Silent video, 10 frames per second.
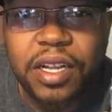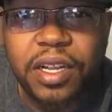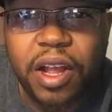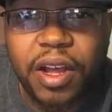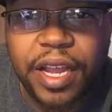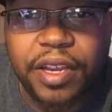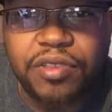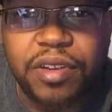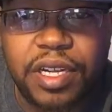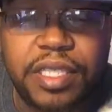long hair
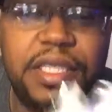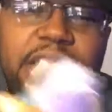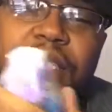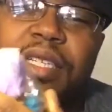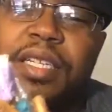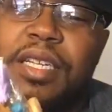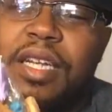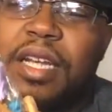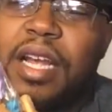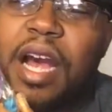Trunks.
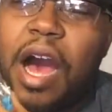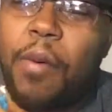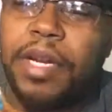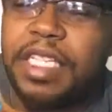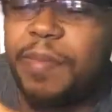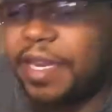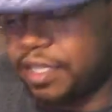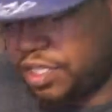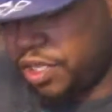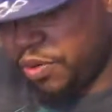I wasn't
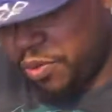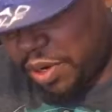expecting two in